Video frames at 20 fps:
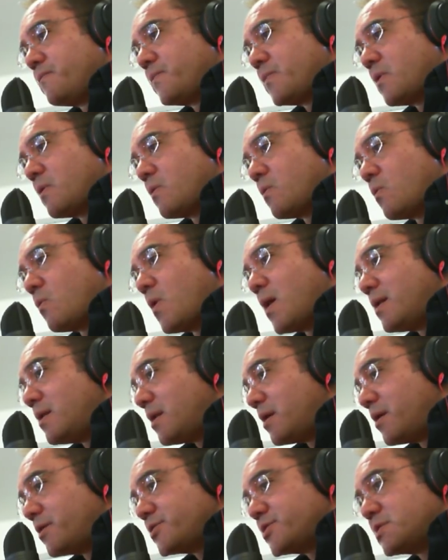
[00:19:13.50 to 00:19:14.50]

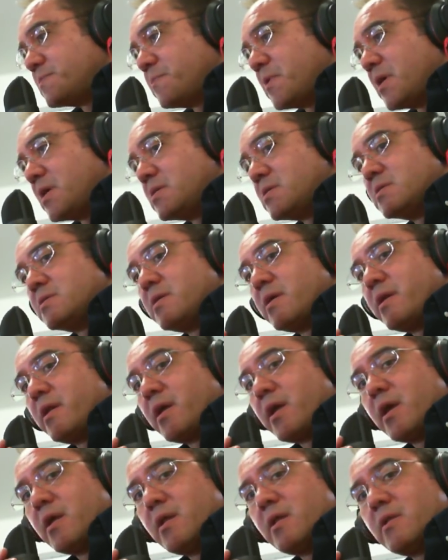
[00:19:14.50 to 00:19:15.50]
one large space is
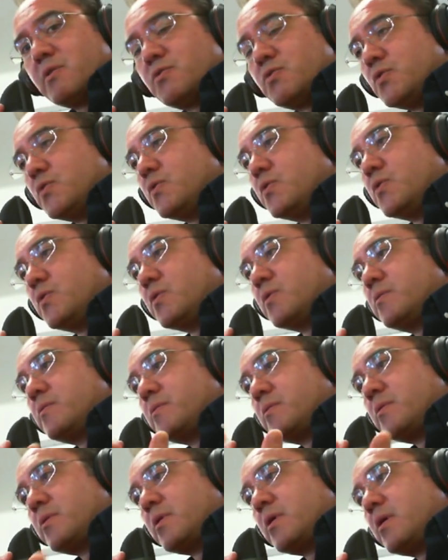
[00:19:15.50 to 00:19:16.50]
dedicated to
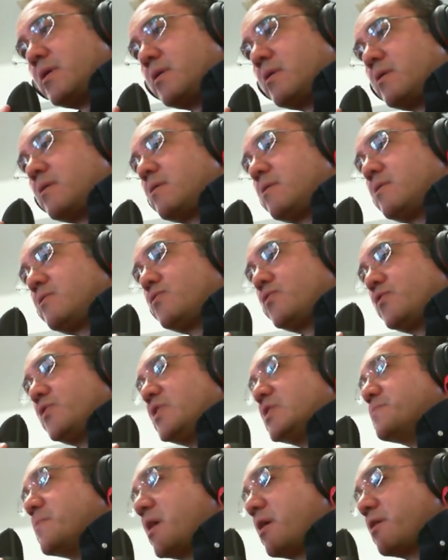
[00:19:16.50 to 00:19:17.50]

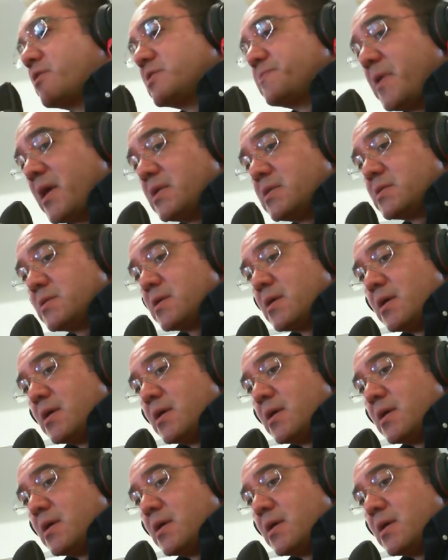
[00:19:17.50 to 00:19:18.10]
this makerspace.